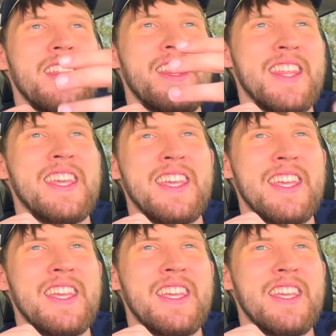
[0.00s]

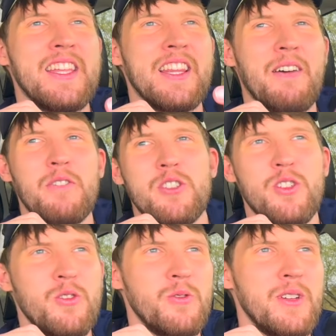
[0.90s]
the level 2,